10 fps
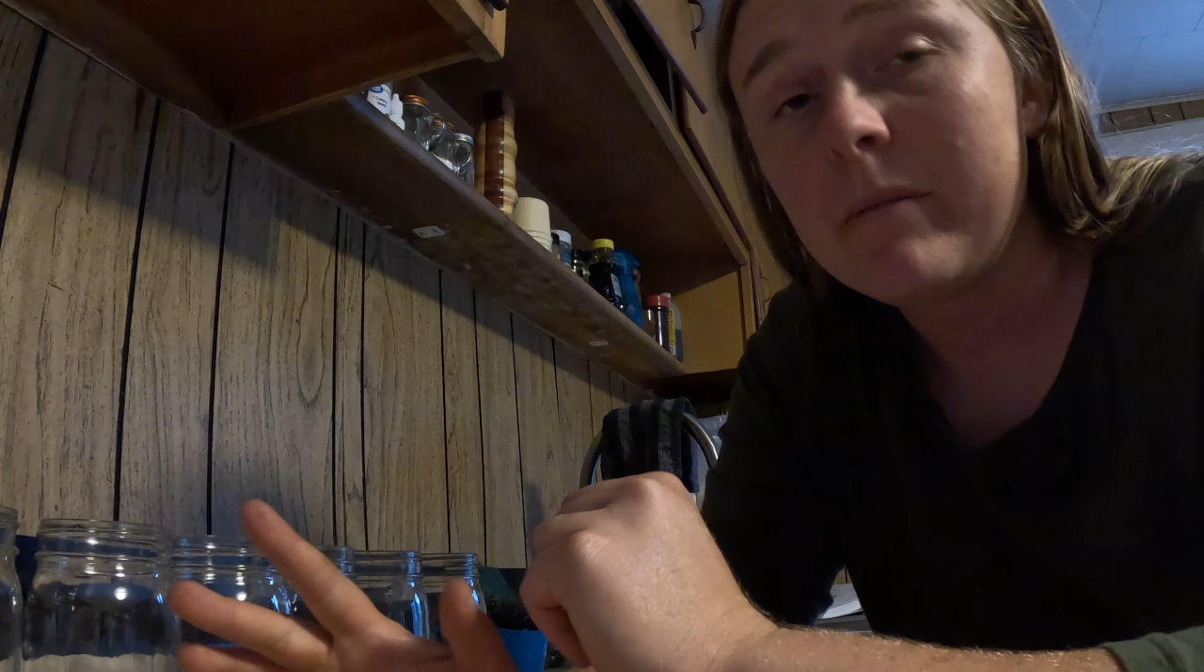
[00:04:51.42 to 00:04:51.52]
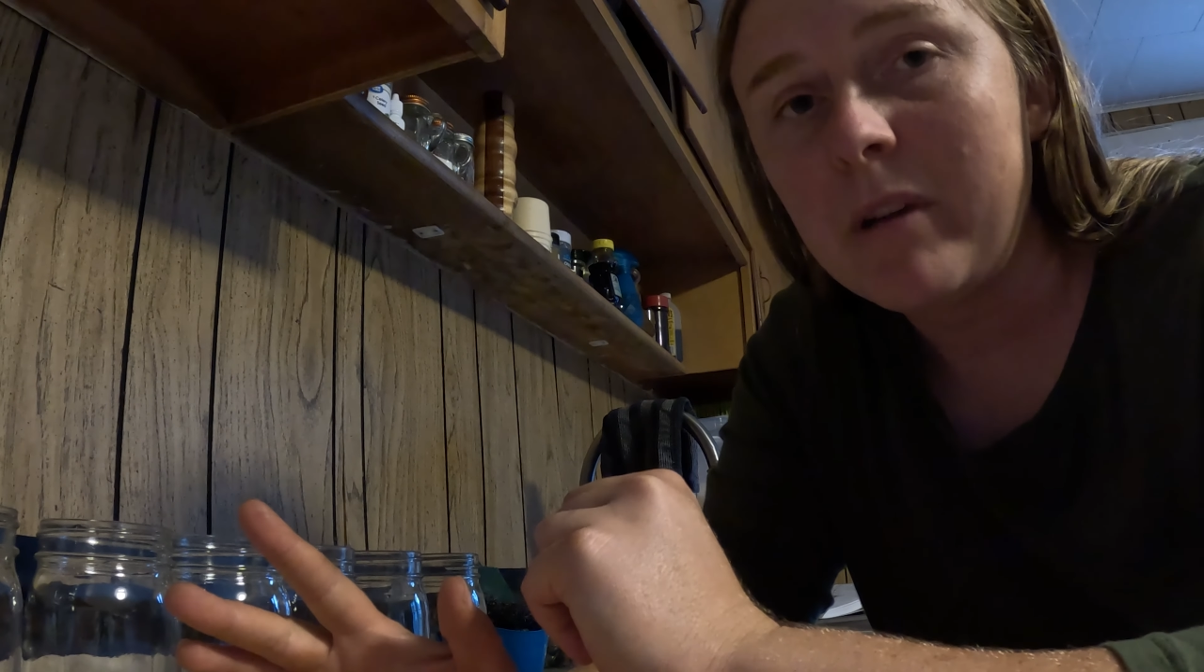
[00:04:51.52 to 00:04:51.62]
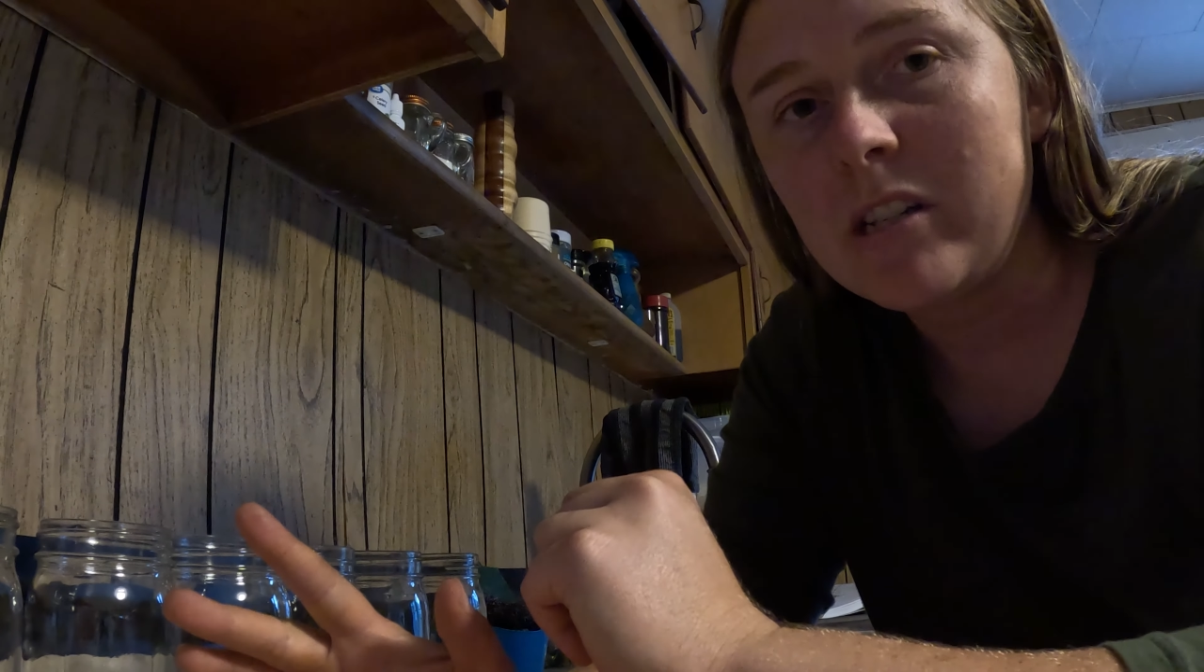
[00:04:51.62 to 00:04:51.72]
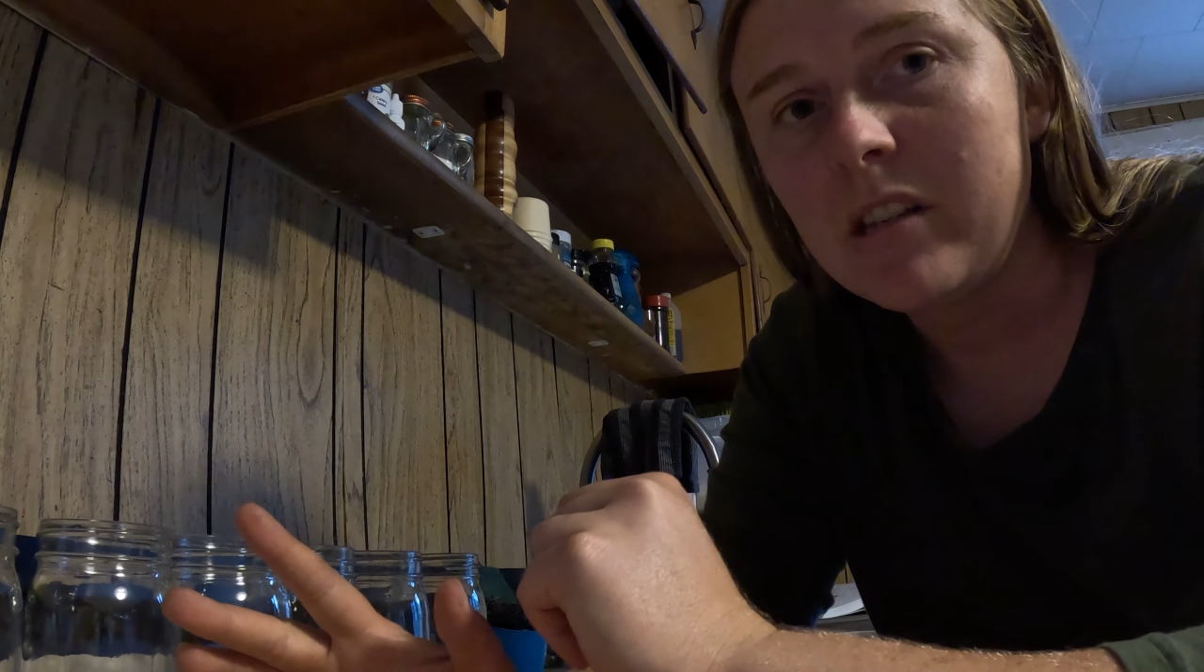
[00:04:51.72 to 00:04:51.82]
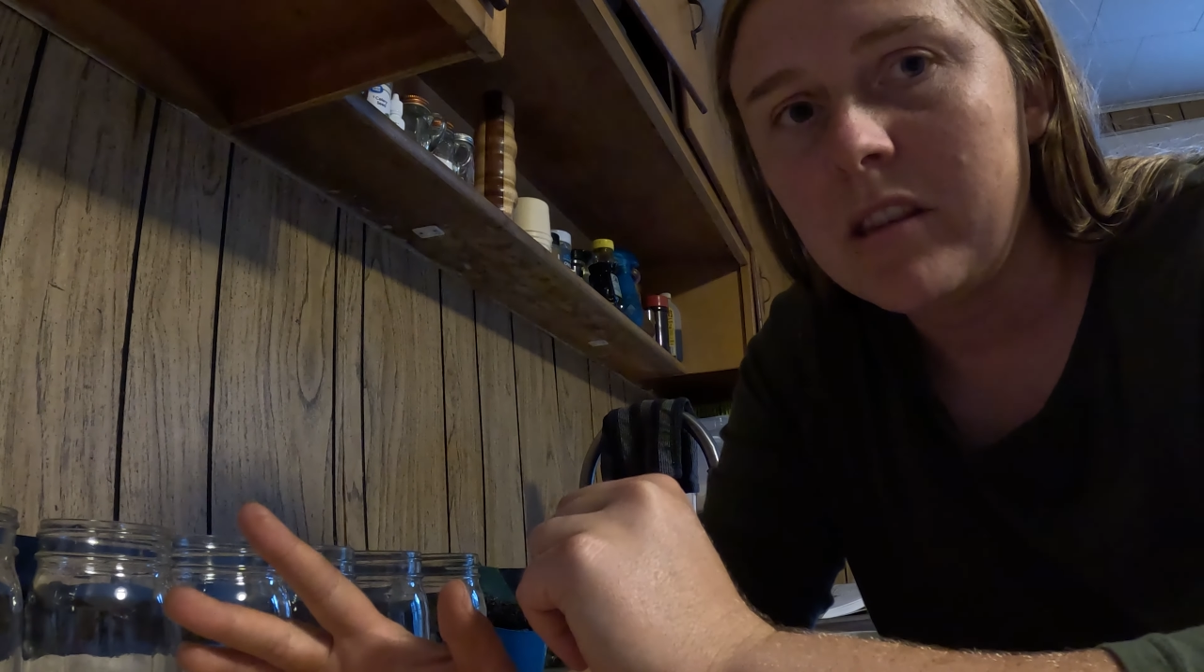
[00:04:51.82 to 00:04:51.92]
I
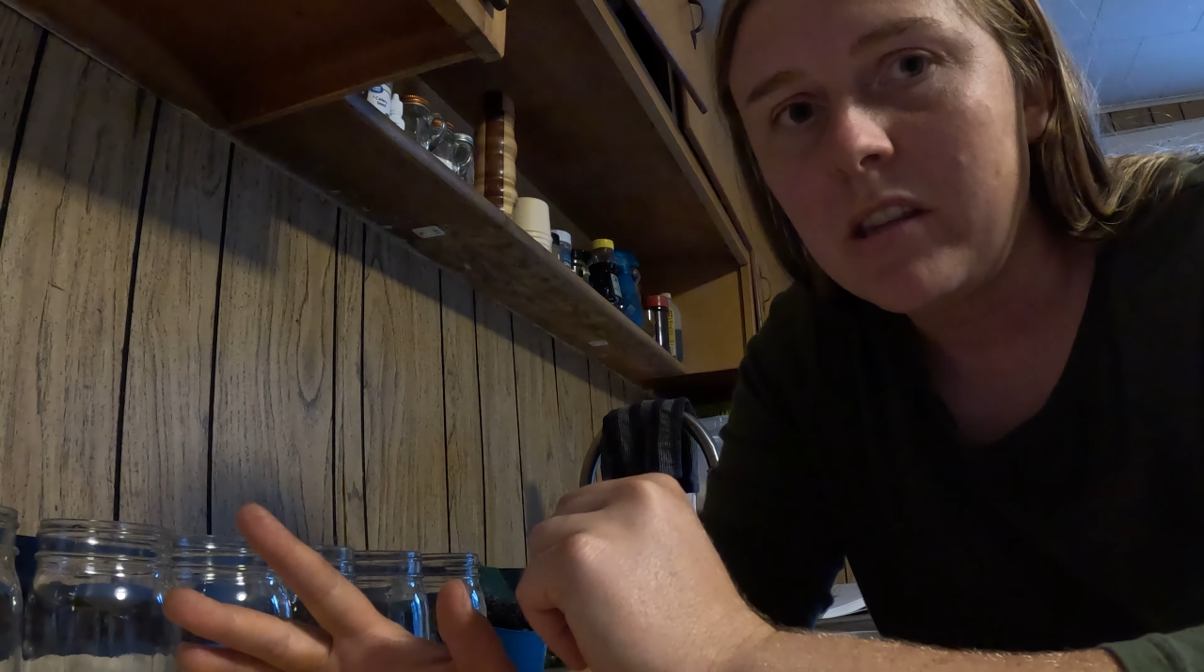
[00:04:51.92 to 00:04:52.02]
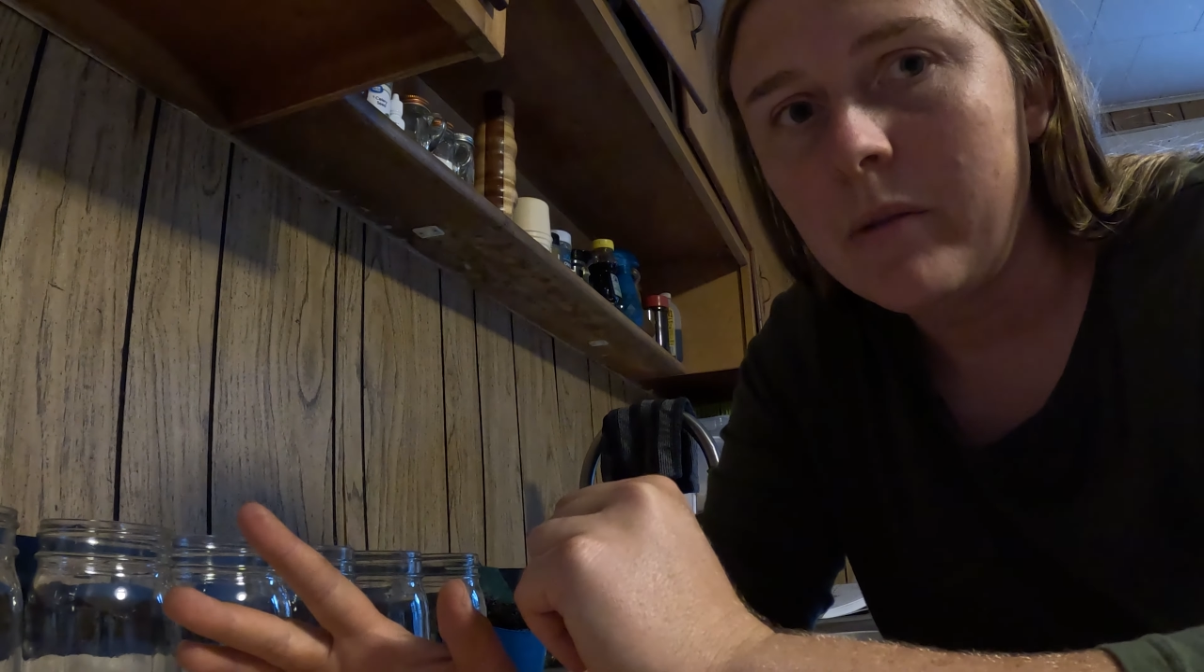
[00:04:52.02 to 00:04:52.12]
mentioned,